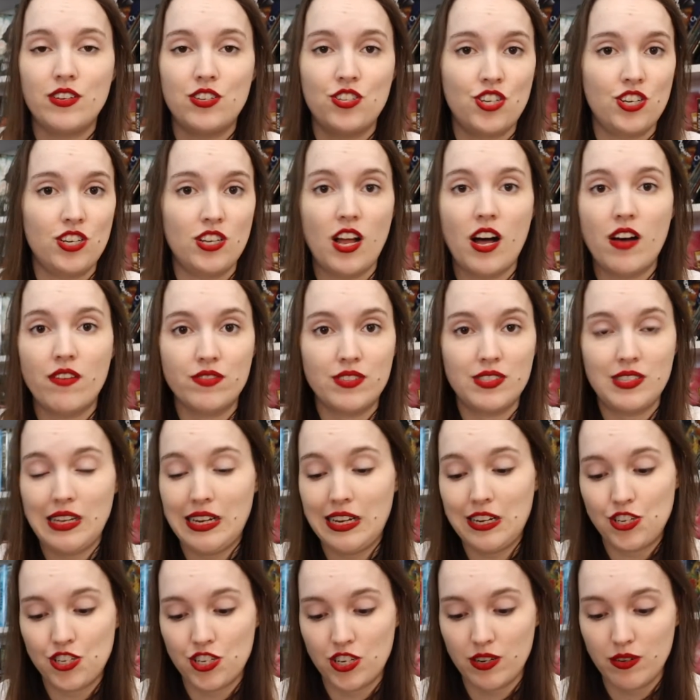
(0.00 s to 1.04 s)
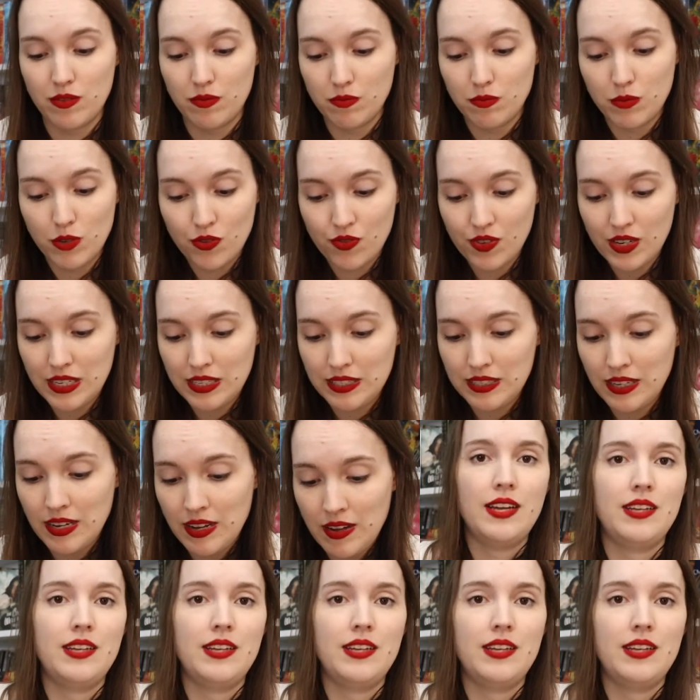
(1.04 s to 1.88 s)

She loves slasher movies,